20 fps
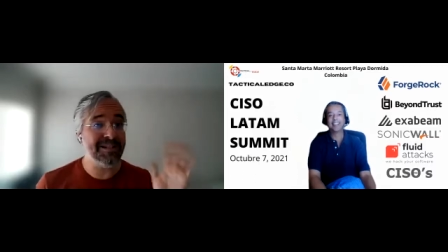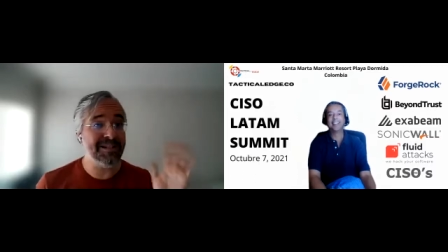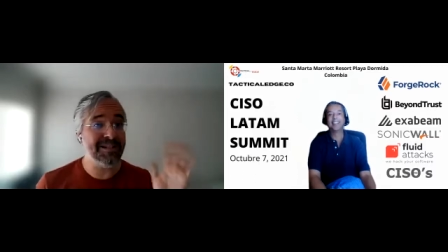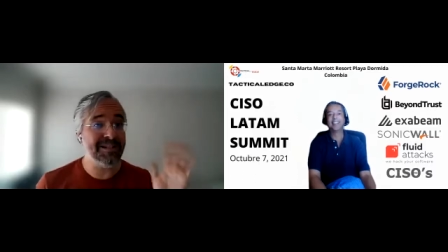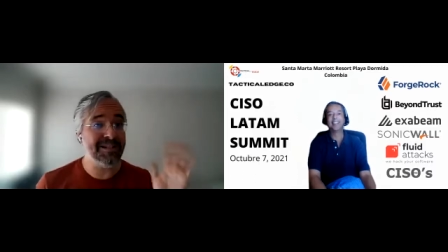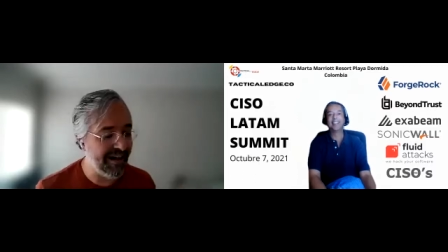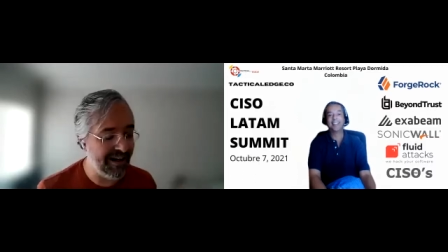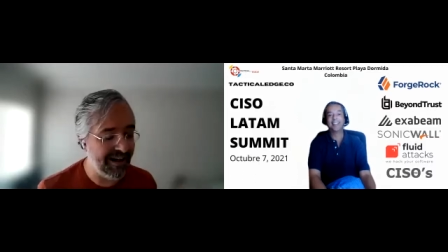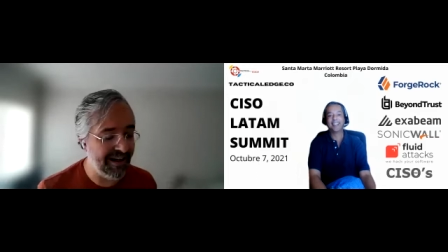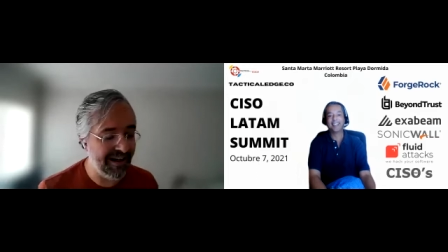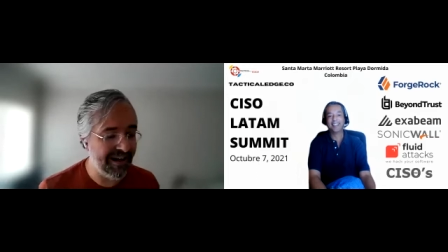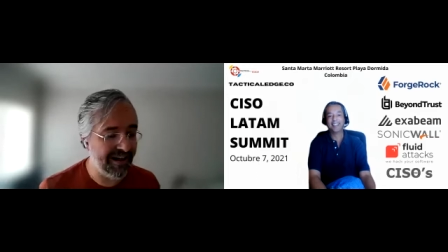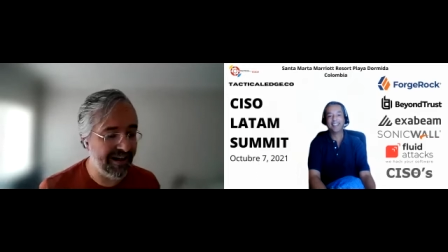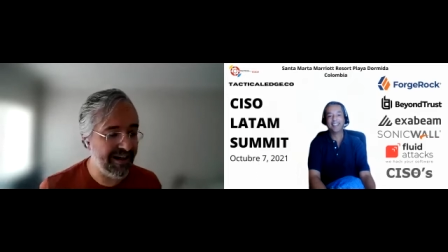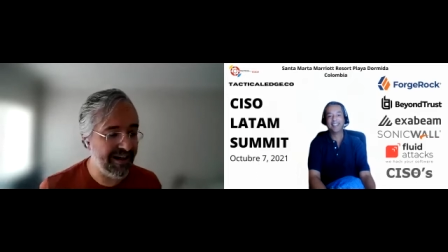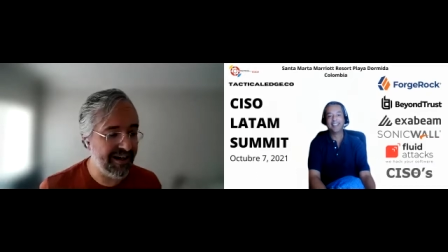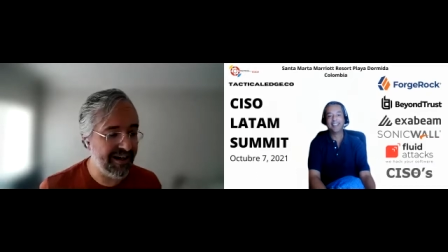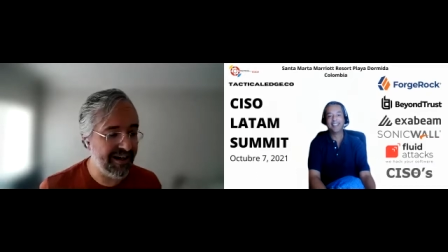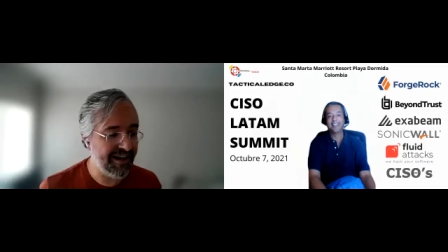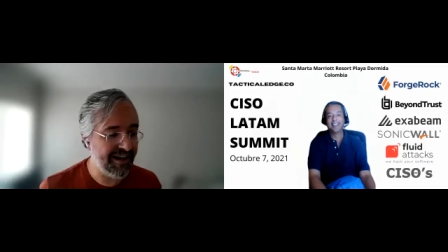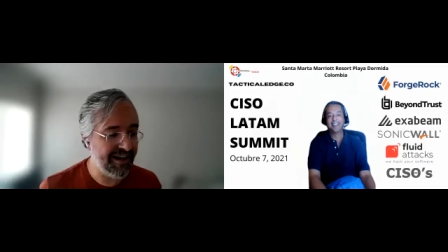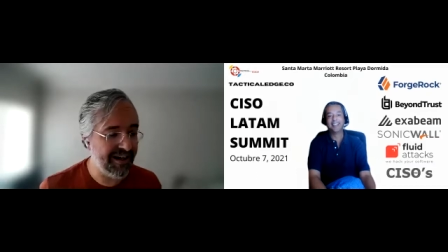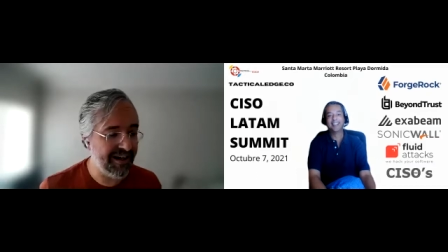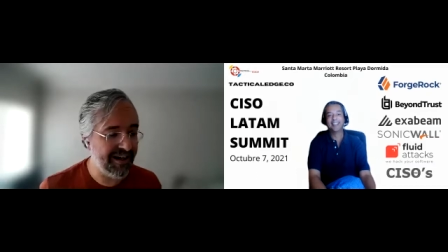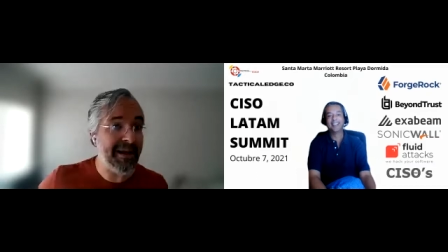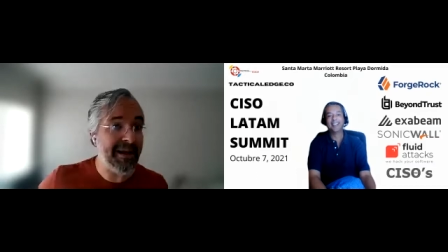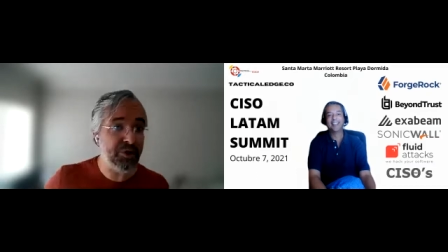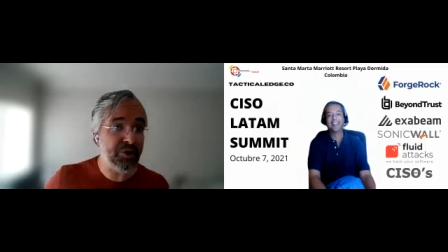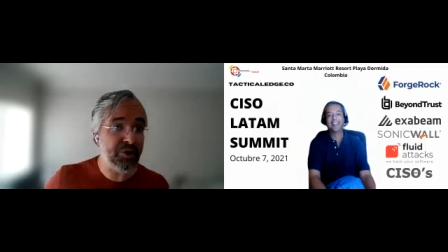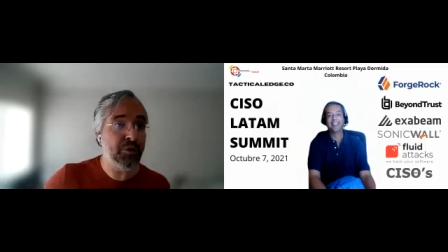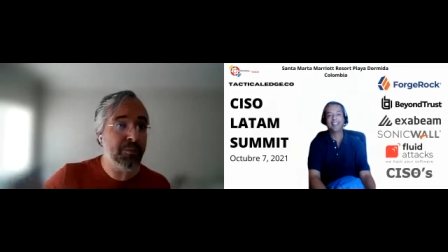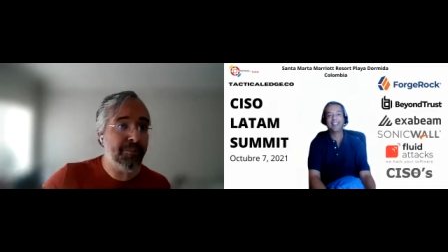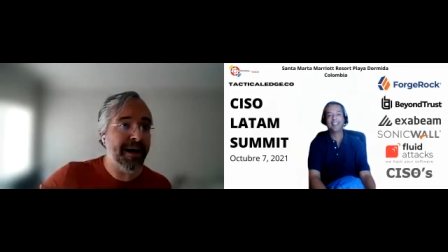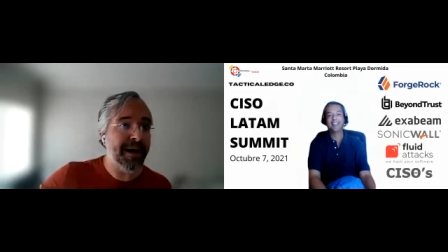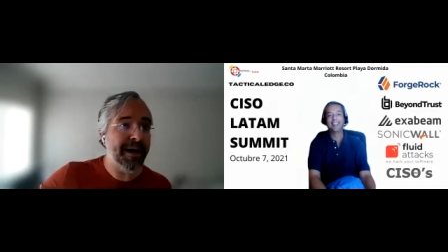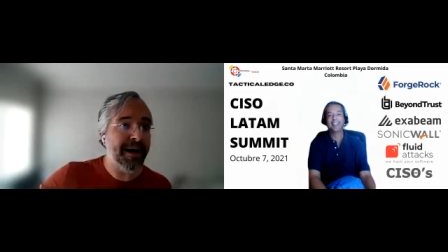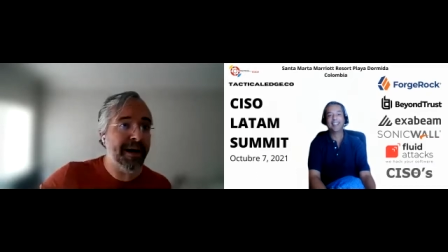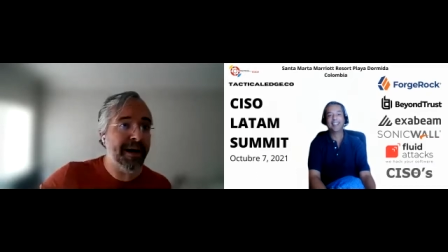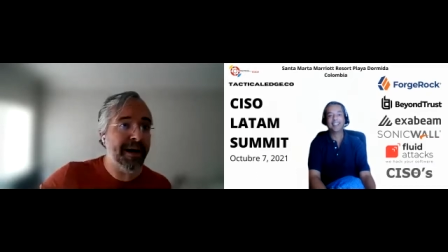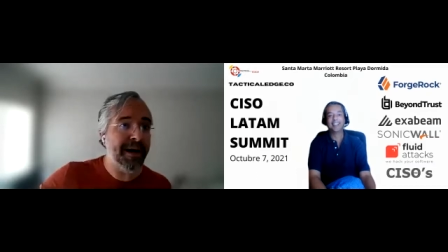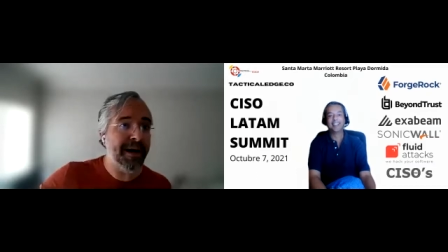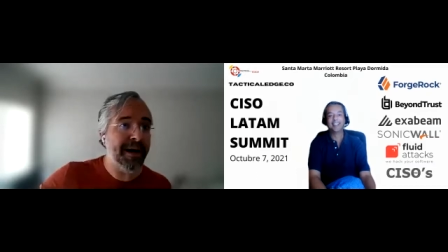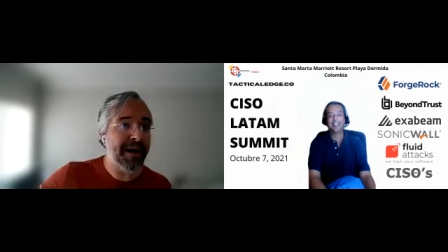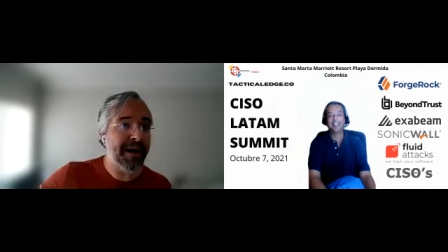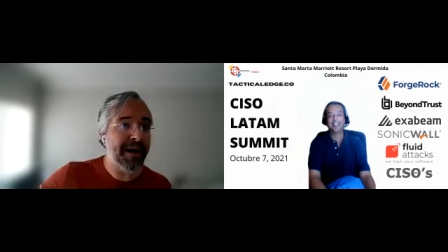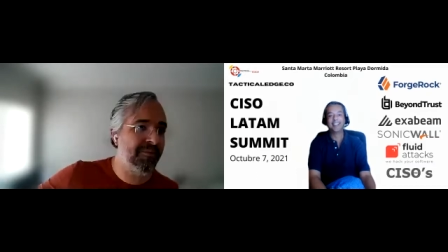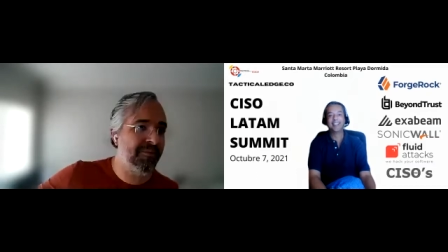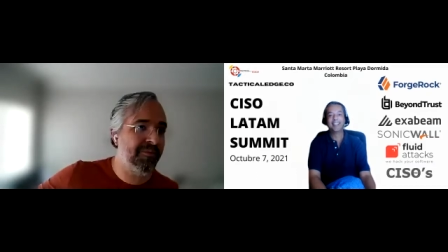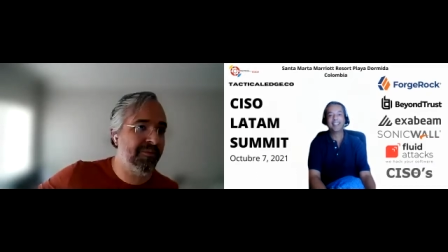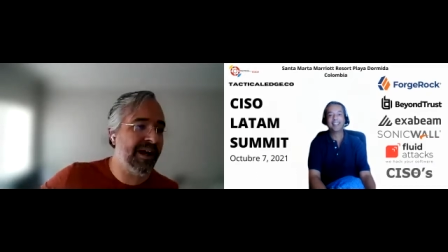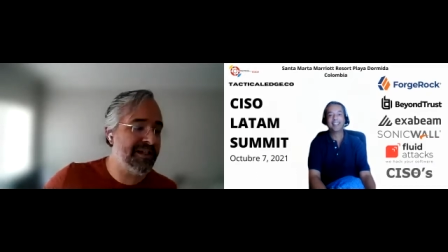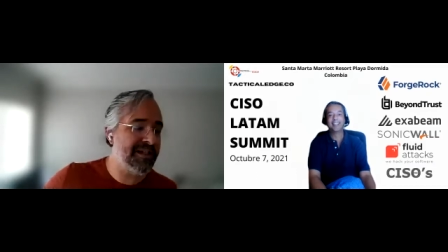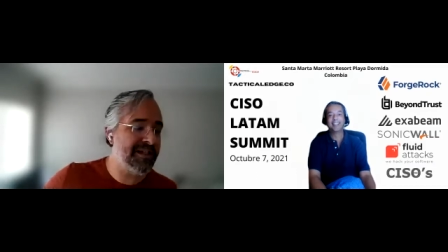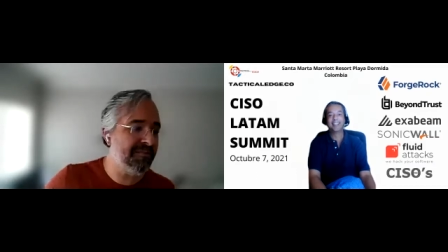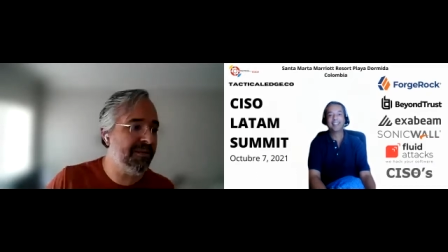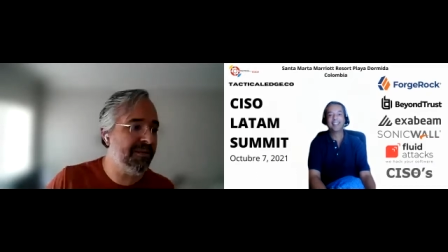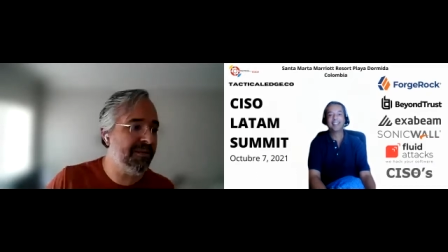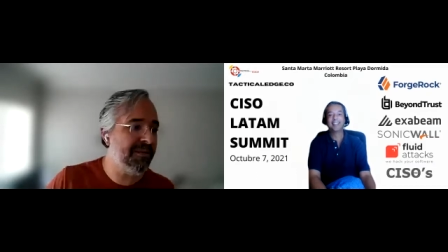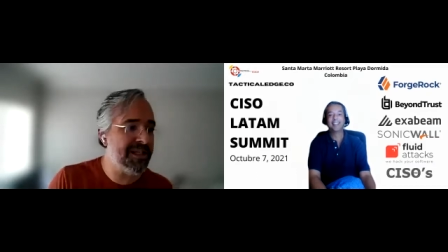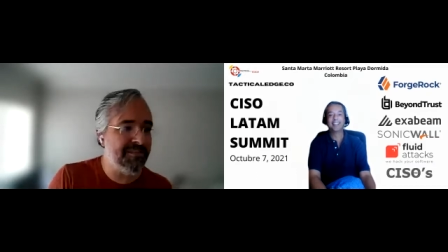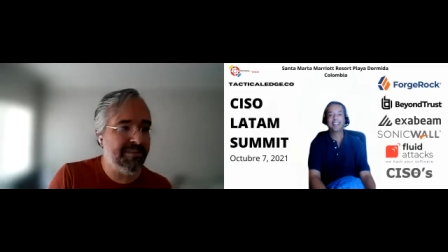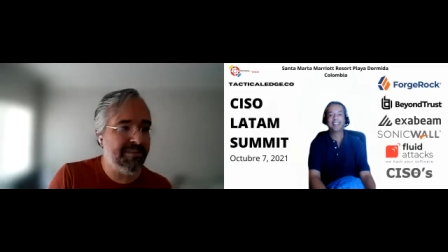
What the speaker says: I do buy stuff from Verizon, please,